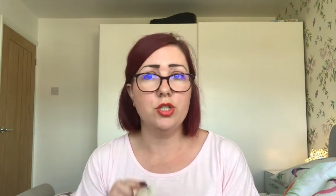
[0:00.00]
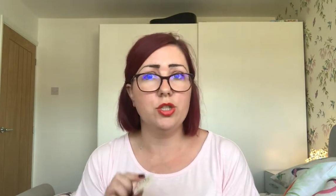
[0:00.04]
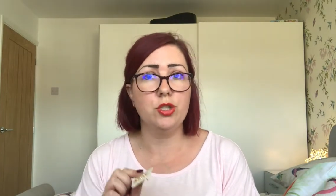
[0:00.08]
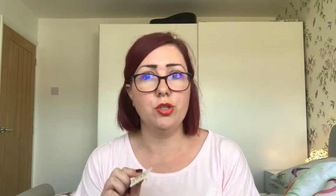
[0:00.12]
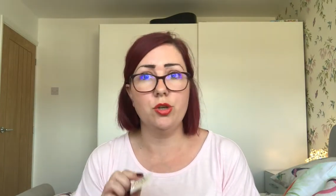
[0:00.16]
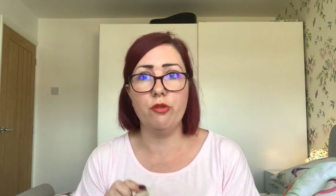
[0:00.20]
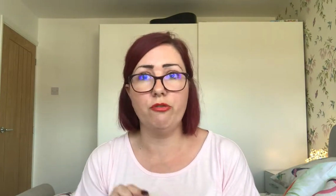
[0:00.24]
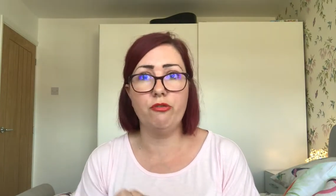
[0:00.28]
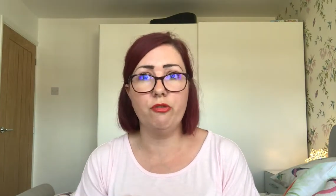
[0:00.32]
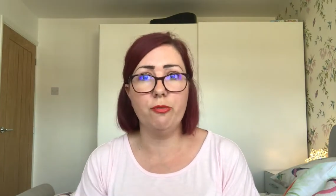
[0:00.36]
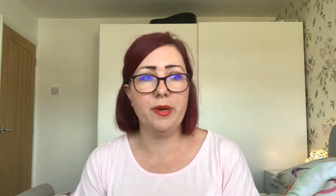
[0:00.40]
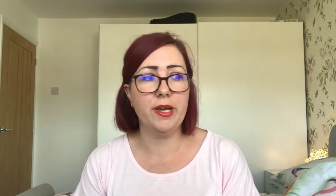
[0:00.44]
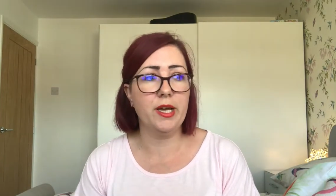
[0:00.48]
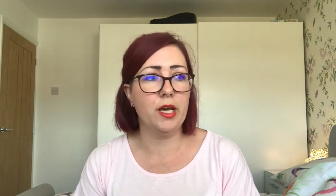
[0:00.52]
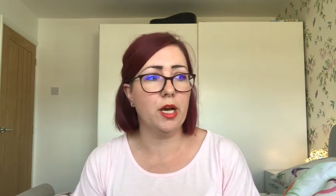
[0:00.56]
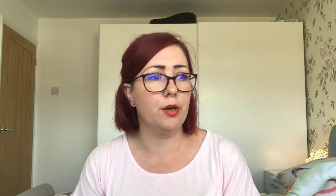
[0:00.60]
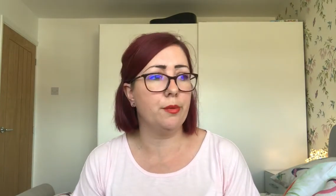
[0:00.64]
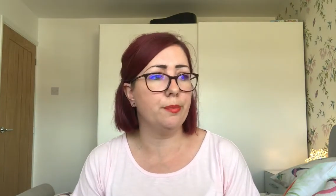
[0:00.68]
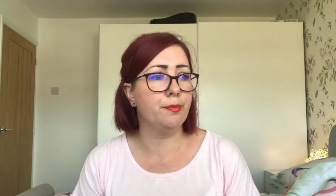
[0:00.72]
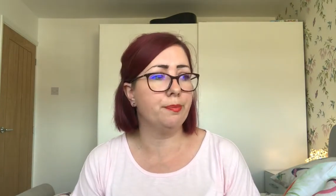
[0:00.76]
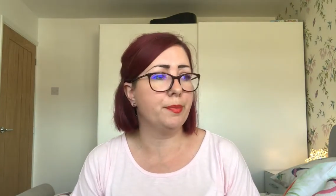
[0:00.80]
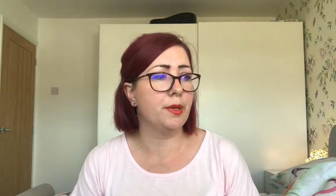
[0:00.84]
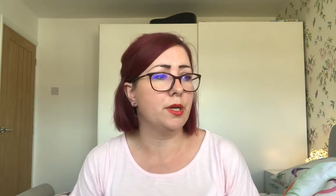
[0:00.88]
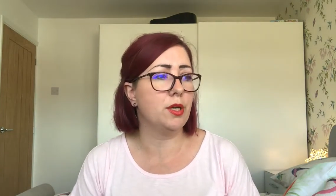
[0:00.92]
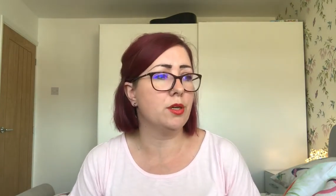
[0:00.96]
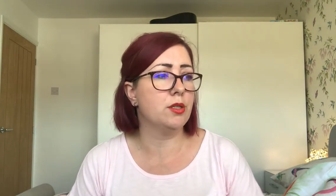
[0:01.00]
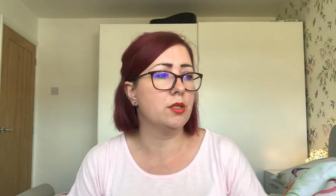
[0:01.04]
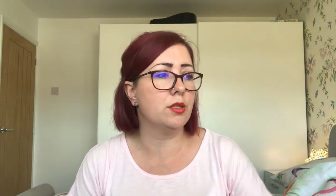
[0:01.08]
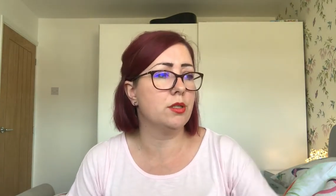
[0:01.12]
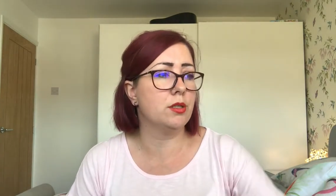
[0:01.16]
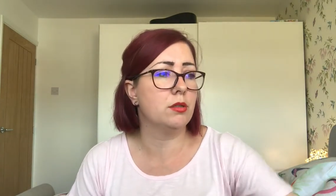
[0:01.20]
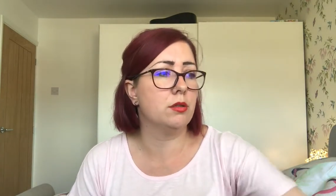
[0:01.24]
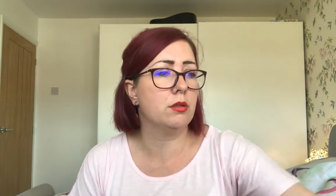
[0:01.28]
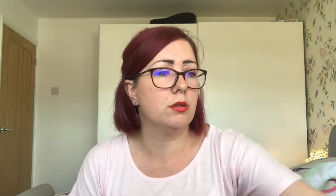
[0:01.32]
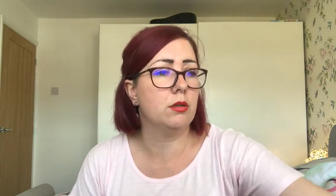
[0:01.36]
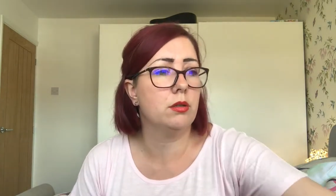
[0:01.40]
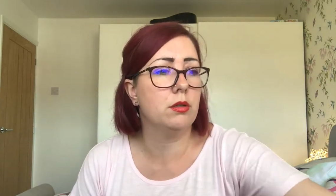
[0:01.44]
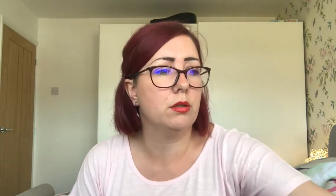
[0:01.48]
not flamingo,
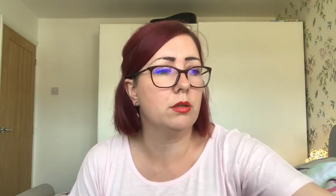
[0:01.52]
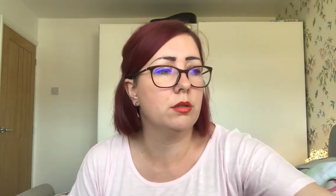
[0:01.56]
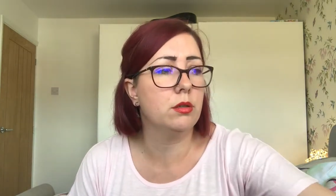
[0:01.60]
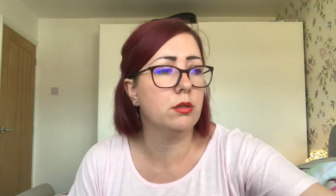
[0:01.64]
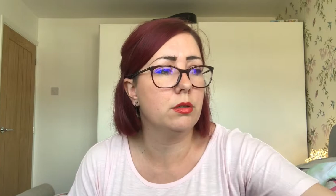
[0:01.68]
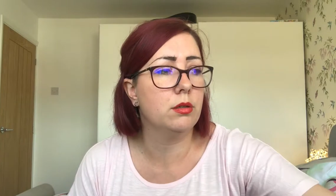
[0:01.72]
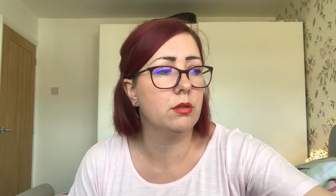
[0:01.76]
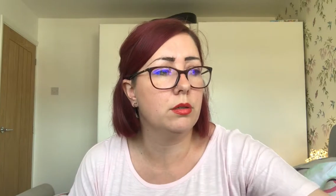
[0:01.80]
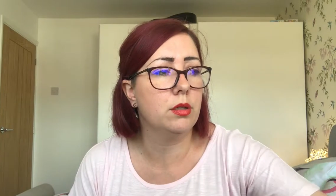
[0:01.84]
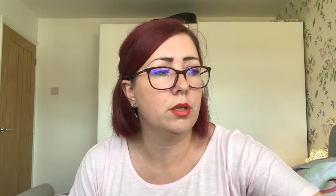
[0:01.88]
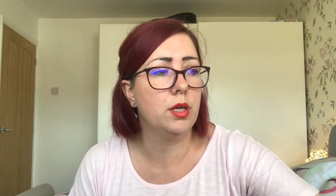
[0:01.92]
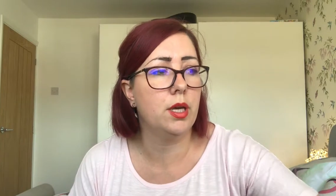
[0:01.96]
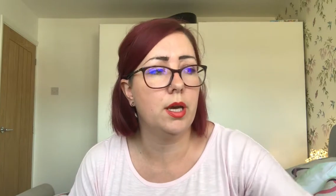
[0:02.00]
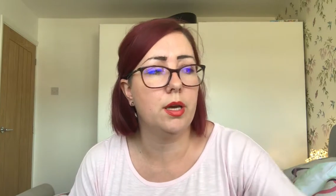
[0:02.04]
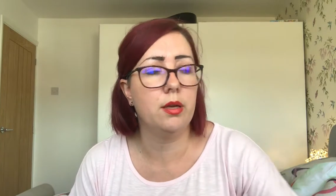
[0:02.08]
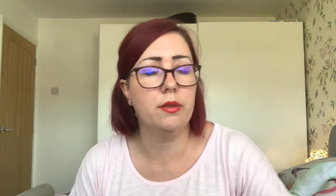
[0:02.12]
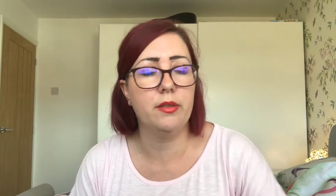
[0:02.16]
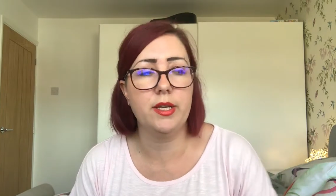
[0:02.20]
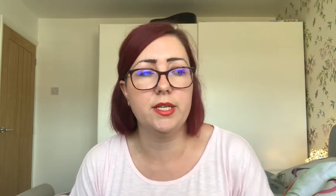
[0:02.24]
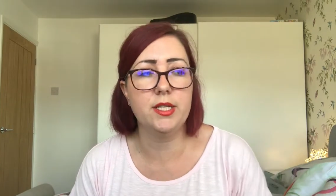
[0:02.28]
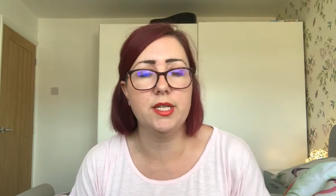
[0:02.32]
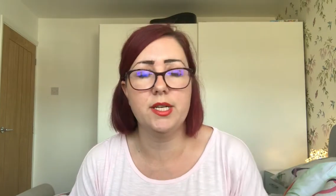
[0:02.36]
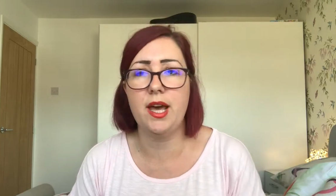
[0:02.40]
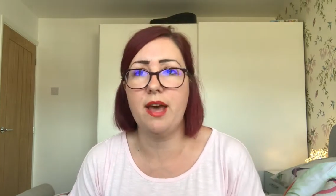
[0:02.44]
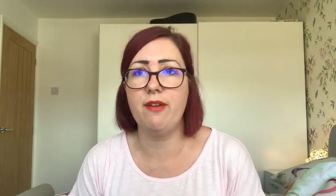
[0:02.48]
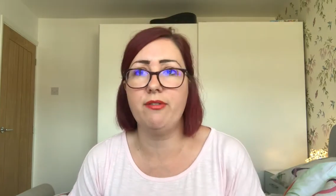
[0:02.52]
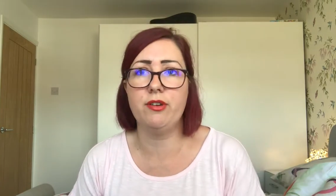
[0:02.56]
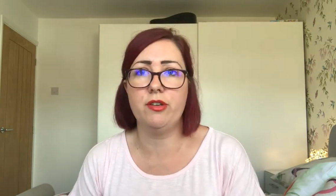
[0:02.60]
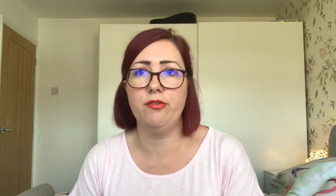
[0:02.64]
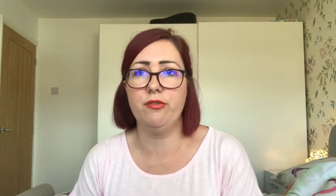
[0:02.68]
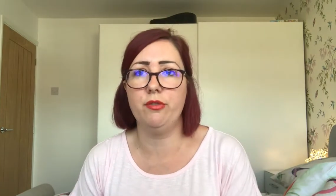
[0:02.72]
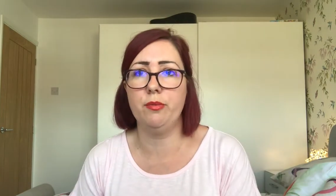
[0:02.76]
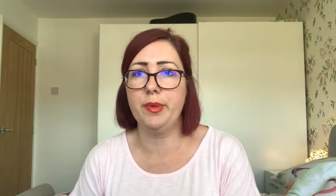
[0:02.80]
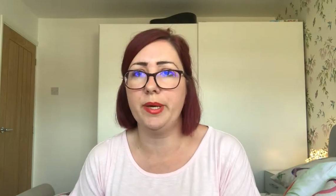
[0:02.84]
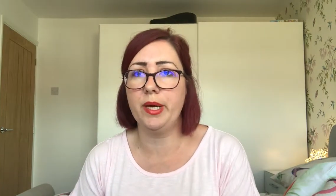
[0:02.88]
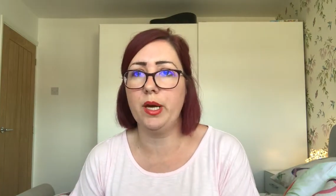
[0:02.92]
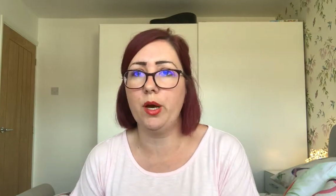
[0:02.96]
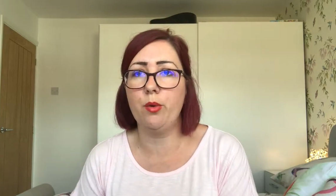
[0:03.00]
because, yeah, they didn't have any
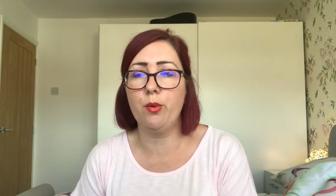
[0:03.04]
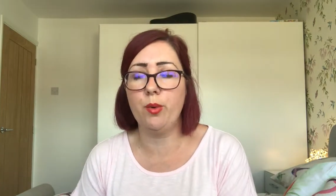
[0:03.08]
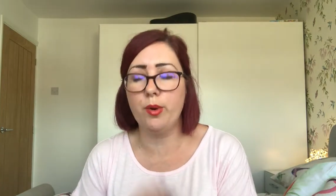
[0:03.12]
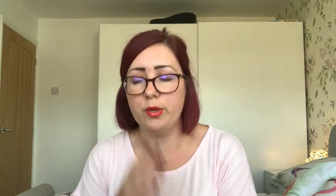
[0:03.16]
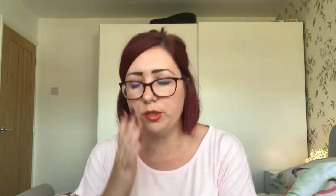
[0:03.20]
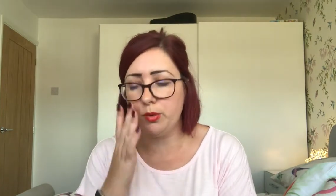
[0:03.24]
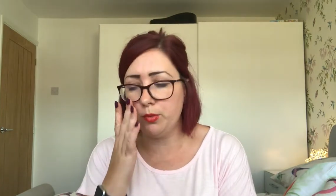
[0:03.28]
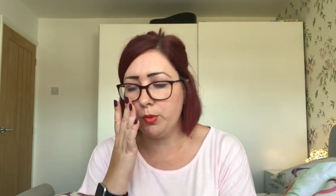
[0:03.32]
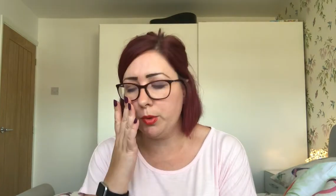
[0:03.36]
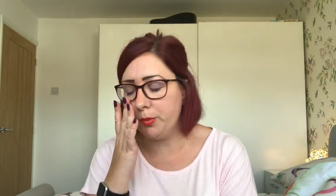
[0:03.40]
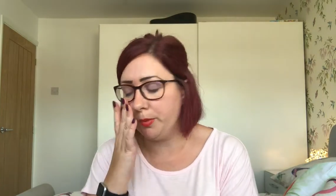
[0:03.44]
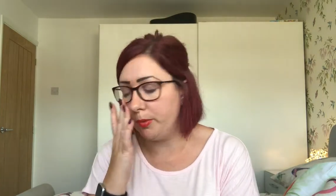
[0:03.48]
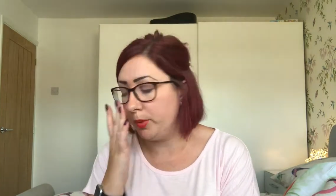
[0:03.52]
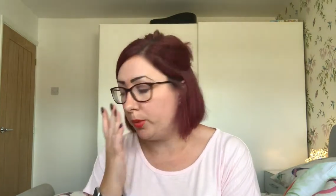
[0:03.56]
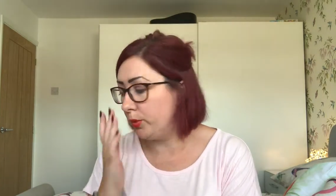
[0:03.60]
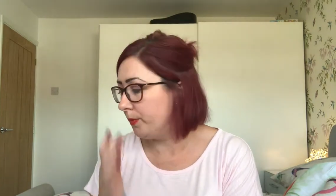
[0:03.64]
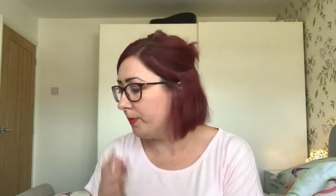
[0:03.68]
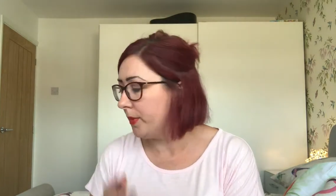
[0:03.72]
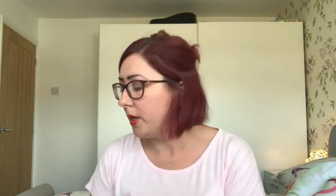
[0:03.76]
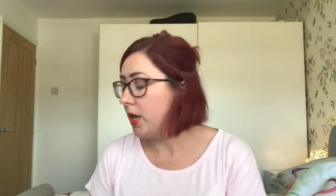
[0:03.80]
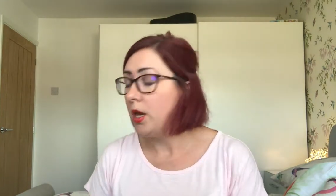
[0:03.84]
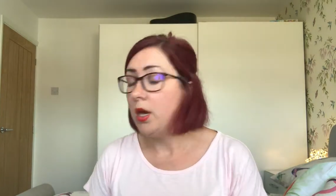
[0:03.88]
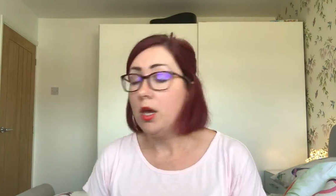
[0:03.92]
flamingo, otherwise I would have bought.